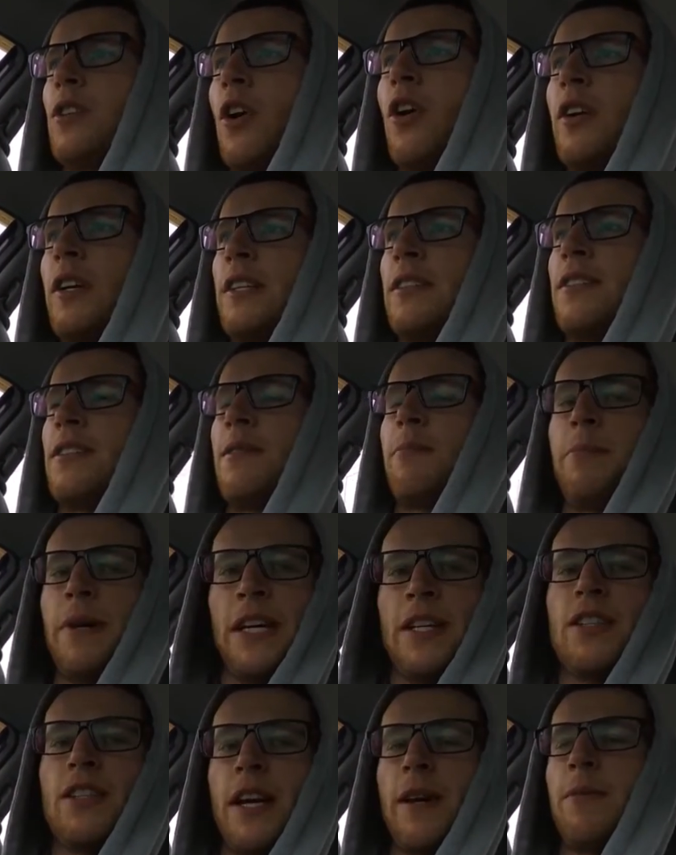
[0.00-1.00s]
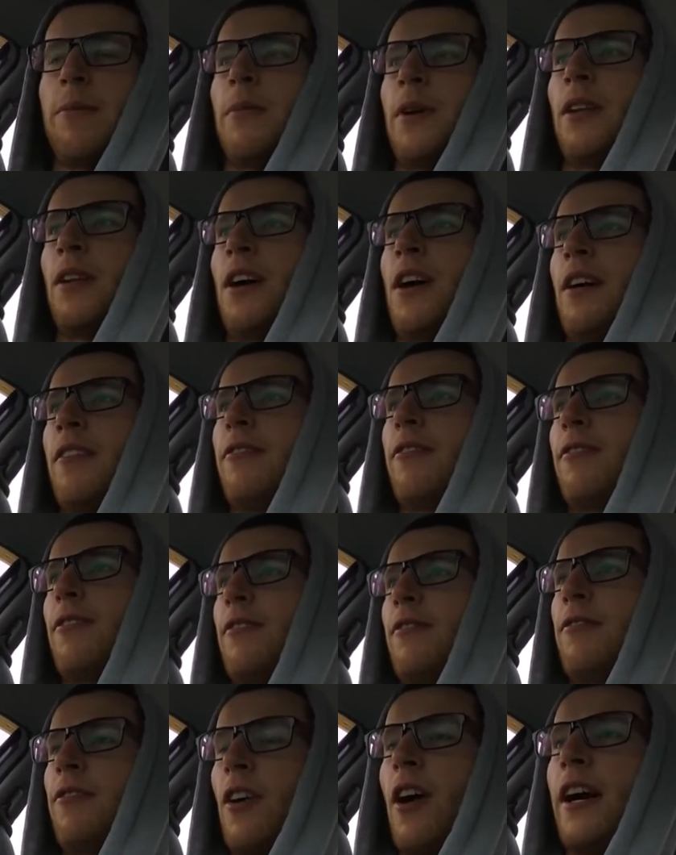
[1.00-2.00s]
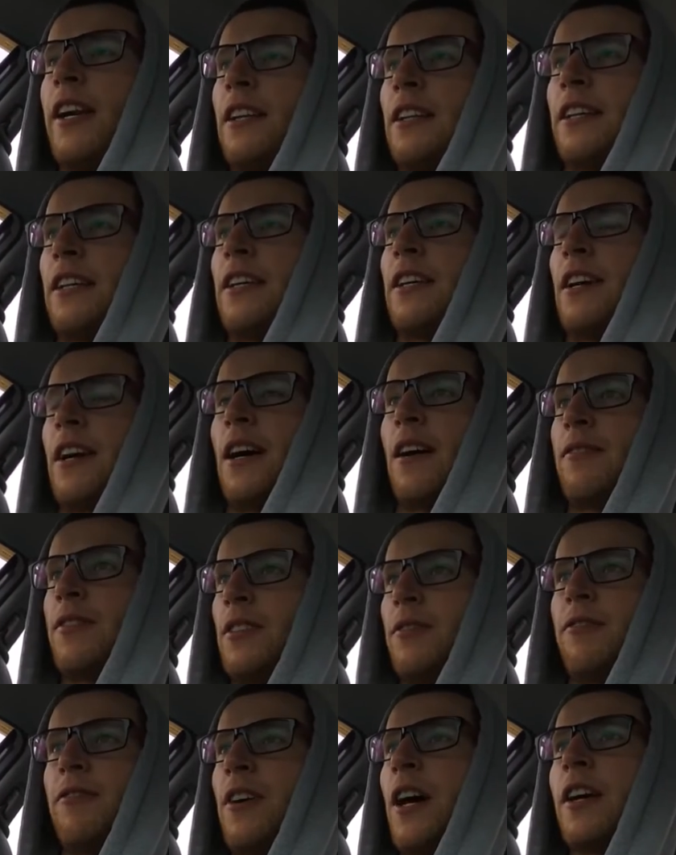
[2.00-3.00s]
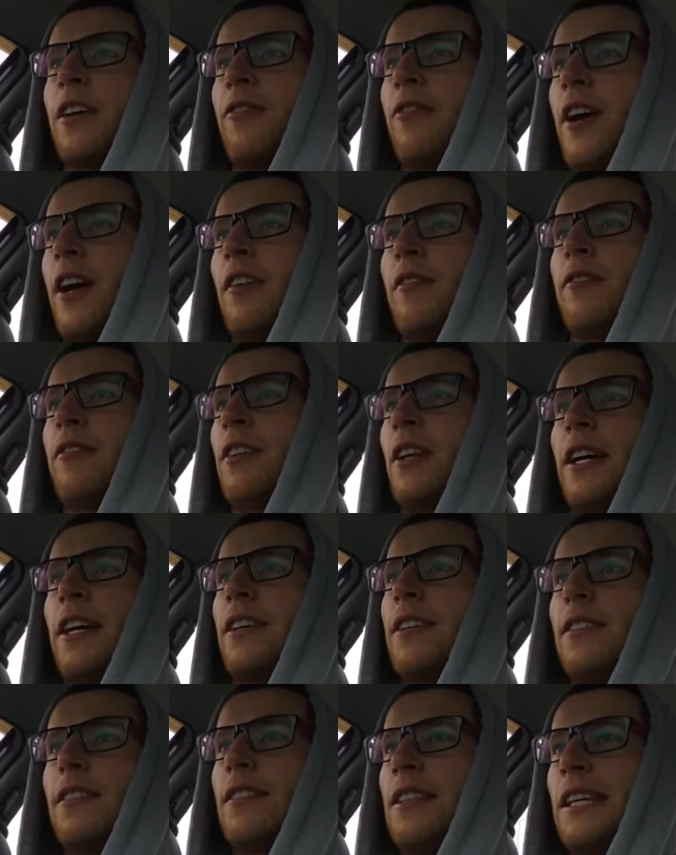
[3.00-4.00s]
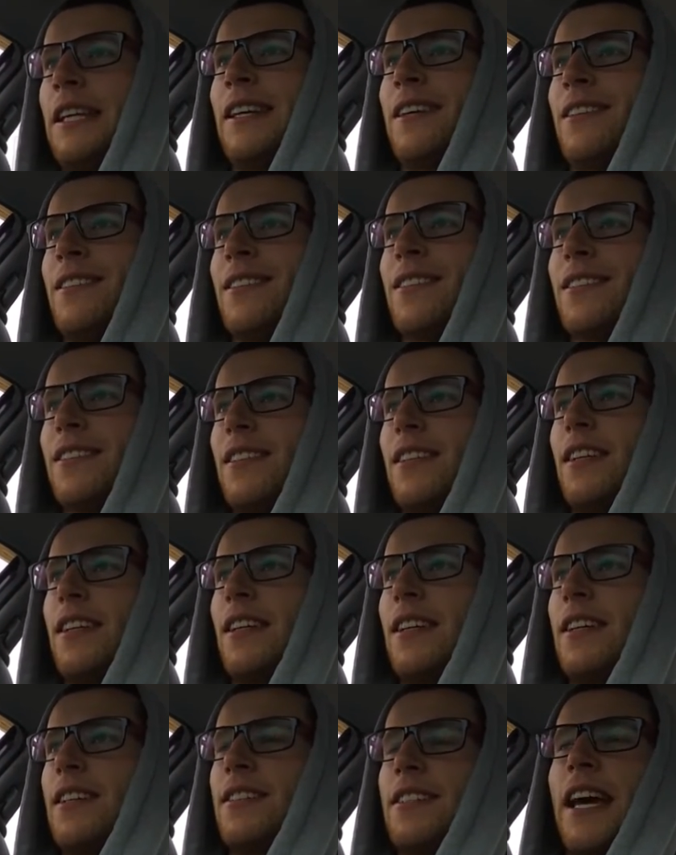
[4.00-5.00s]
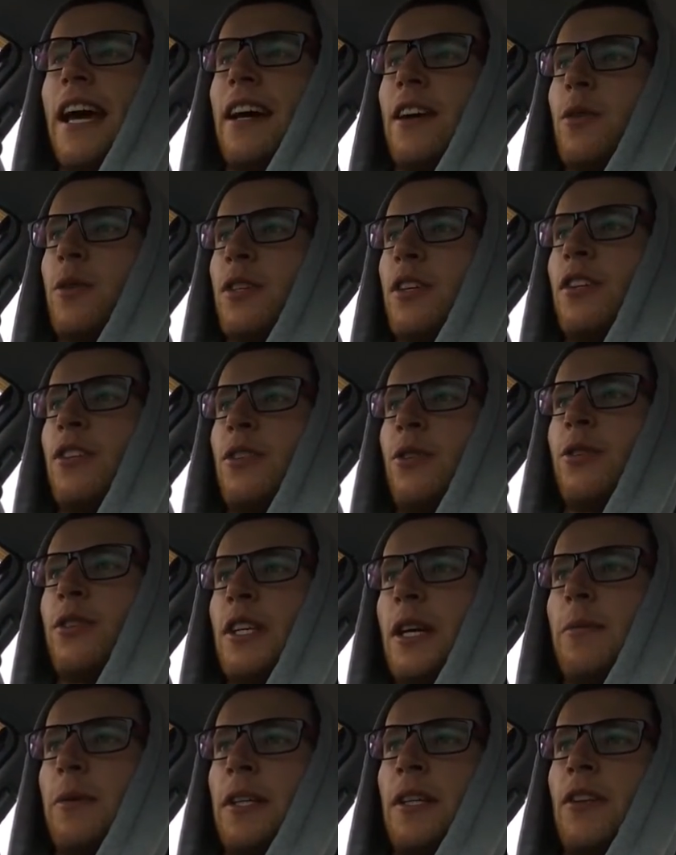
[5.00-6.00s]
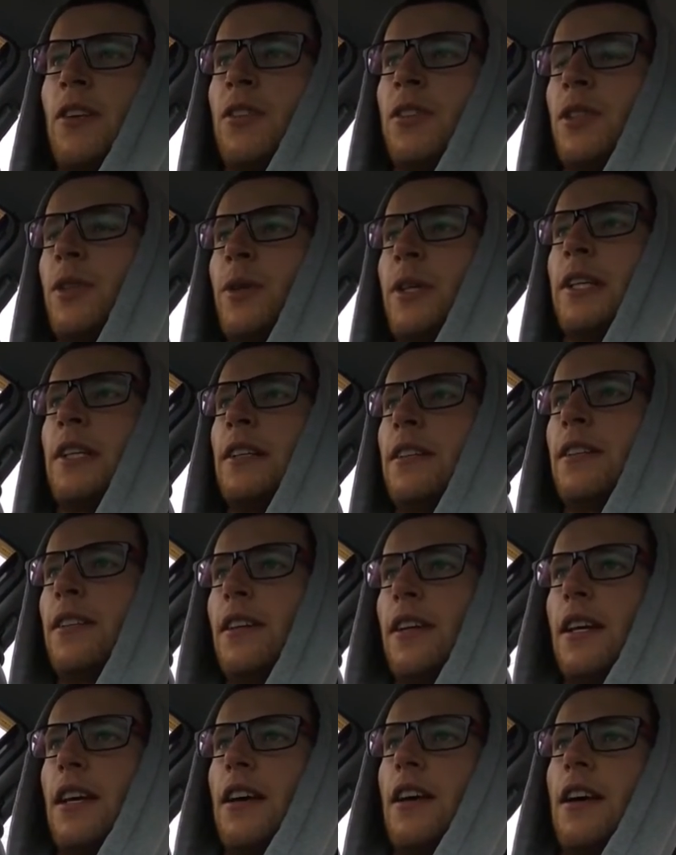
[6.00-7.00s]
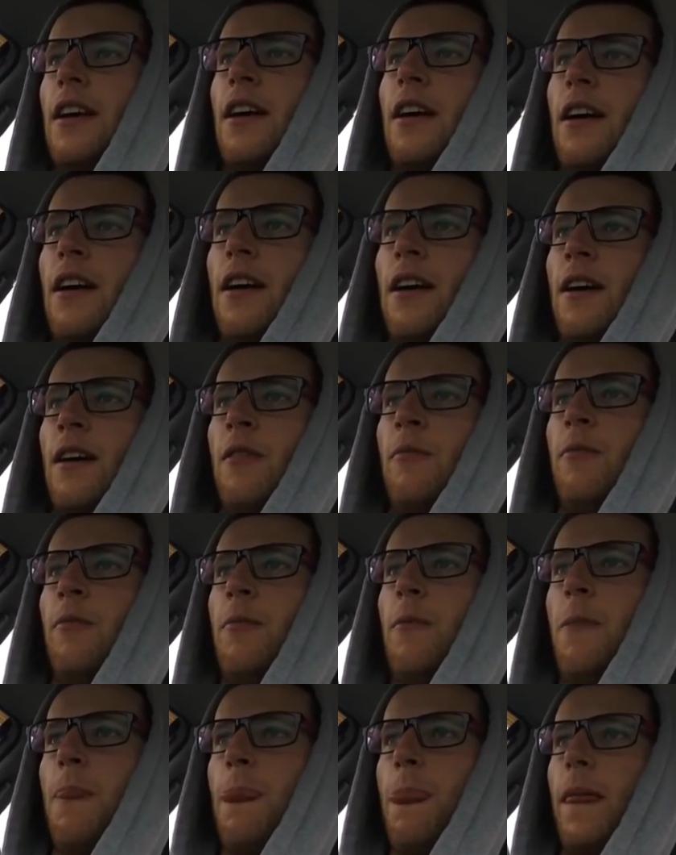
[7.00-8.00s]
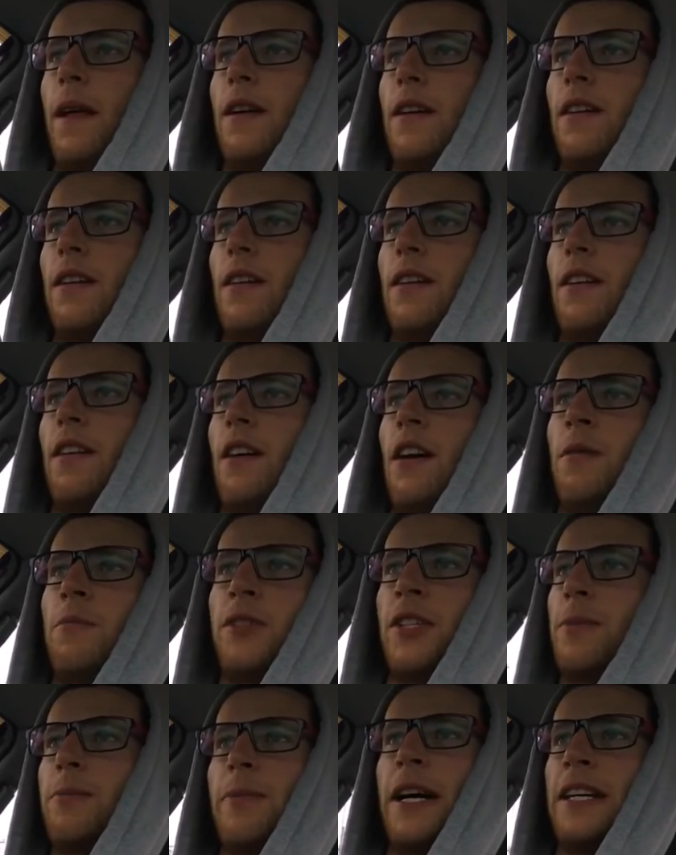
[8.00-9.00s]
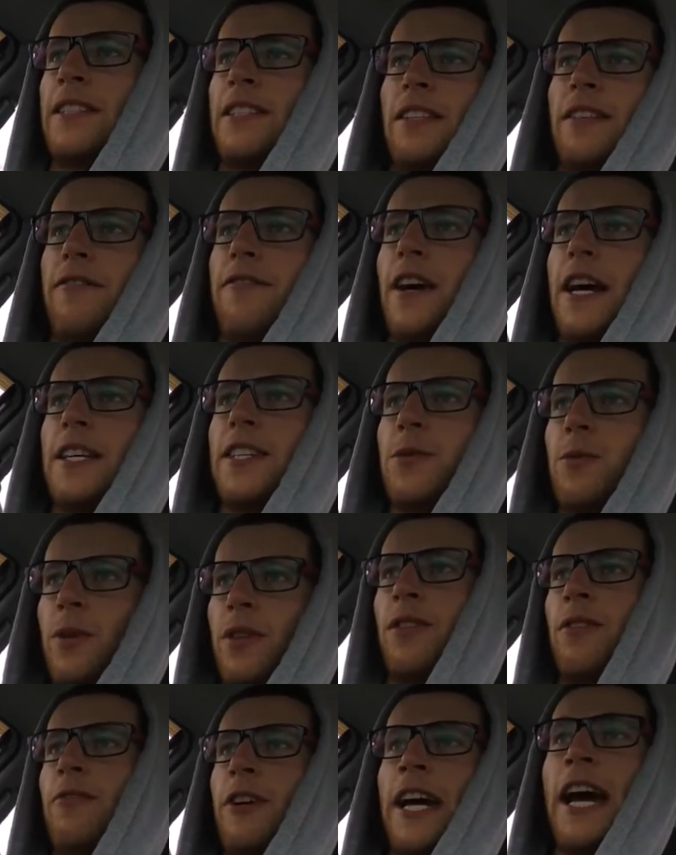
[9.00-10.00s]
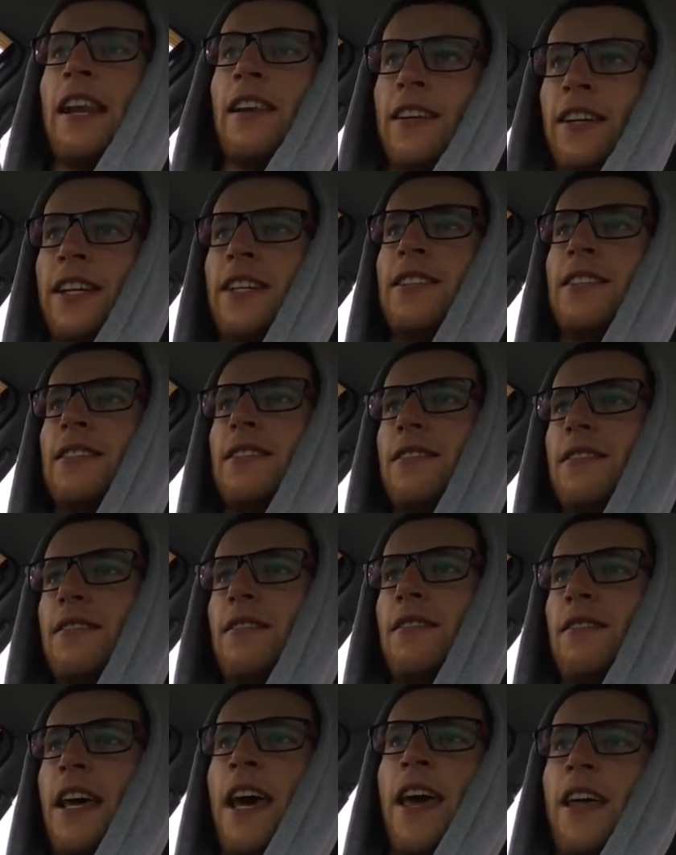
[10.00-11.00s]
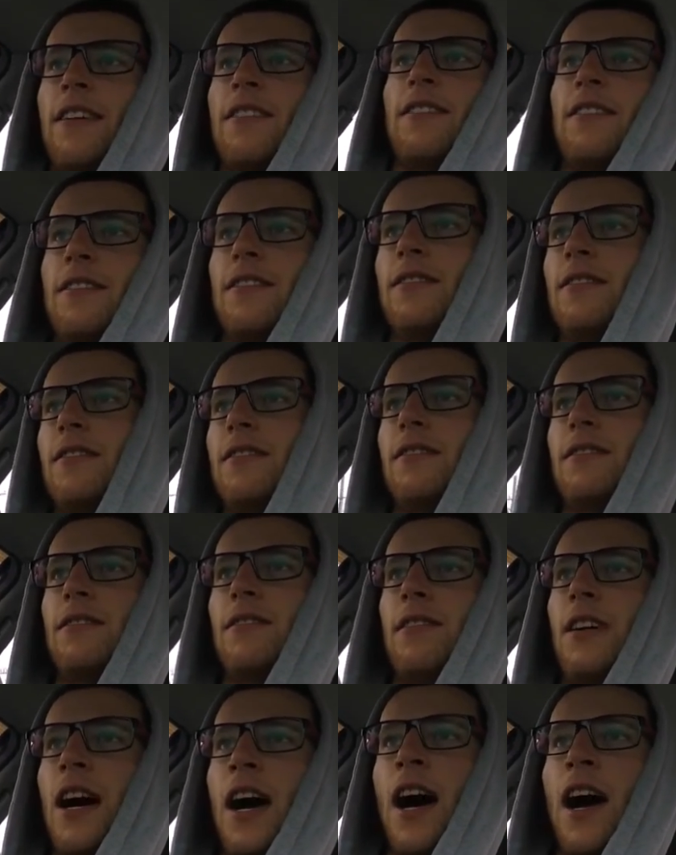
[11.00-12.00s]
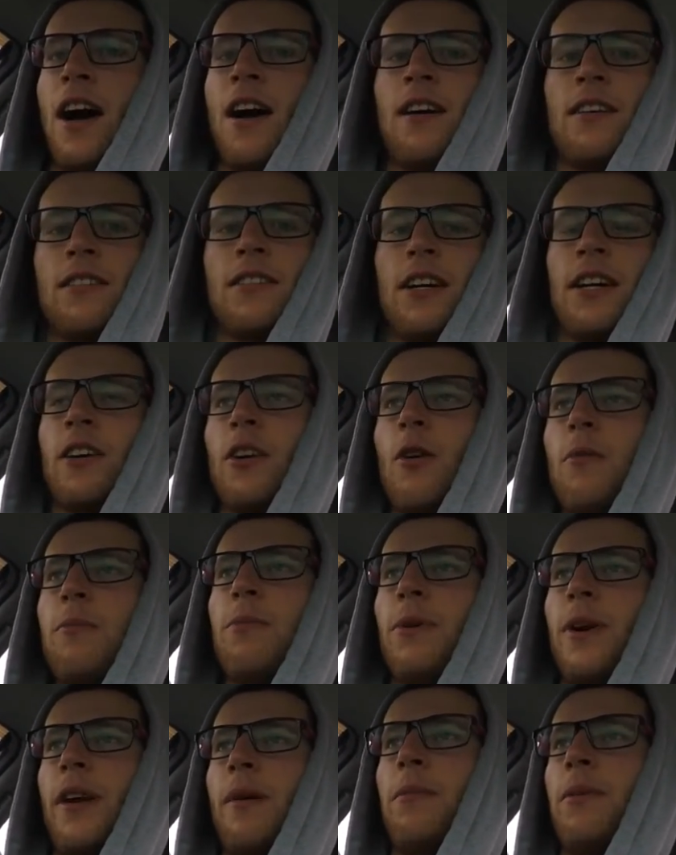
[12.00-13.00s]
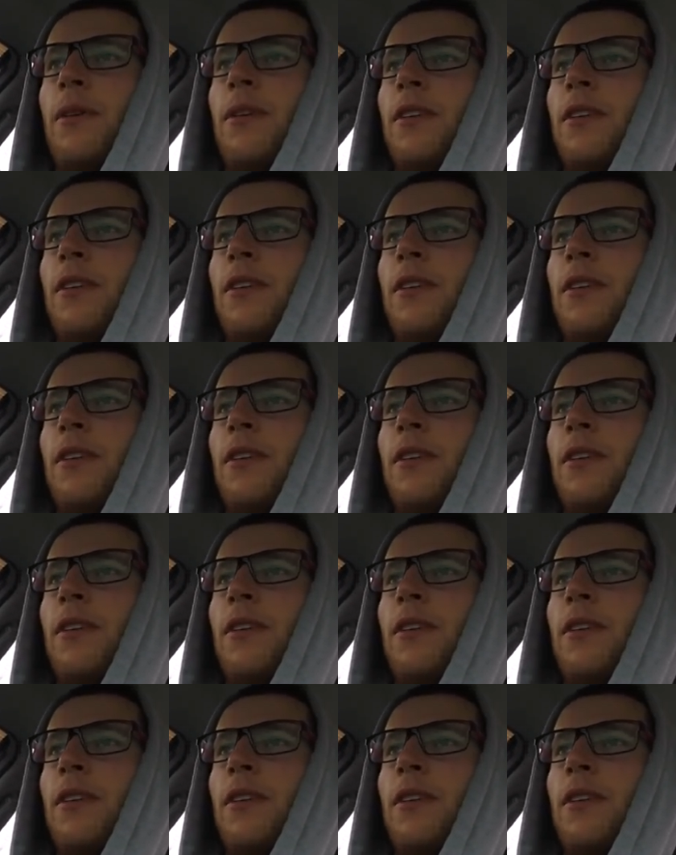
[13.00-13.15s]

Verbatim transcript: gotten into the best shape of my life finally after fucking around for like years, saying I was going to do something and not doing it. Um, I'm just basically faced with the realities that are a comp prep.